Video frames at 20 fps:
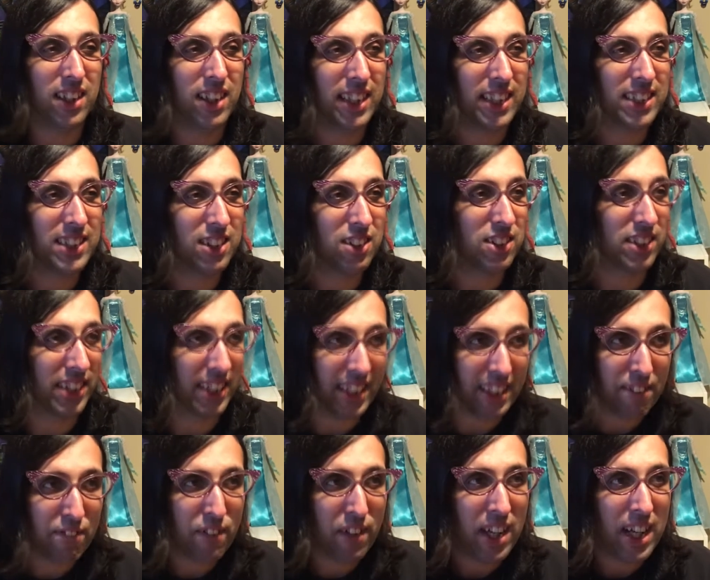Like seriously,
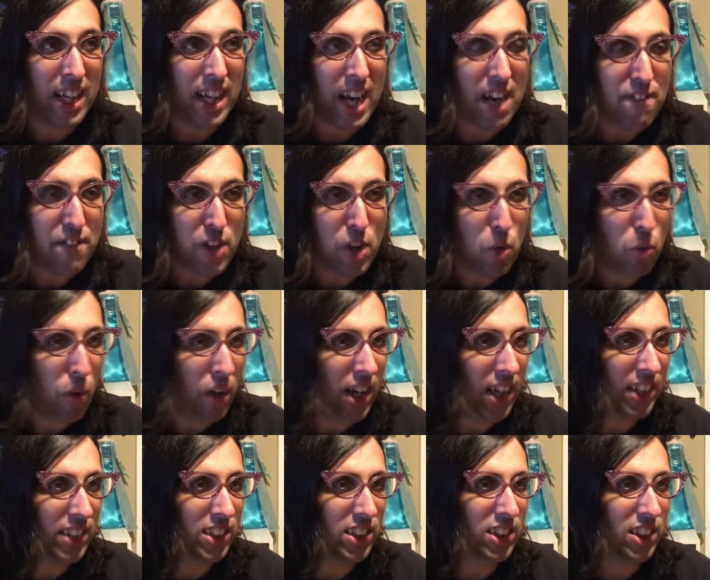if you
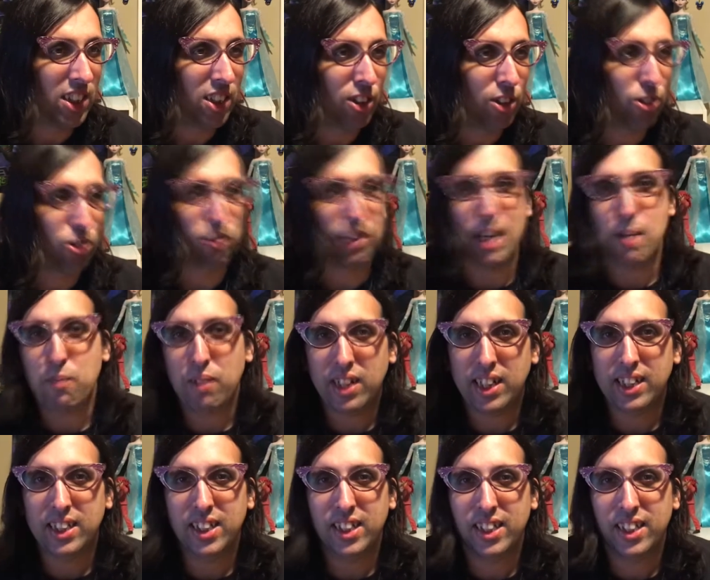watch
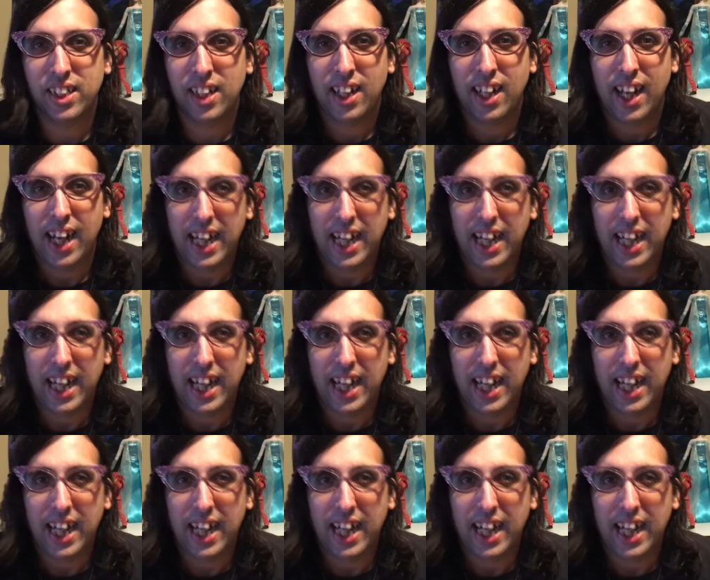Gremlins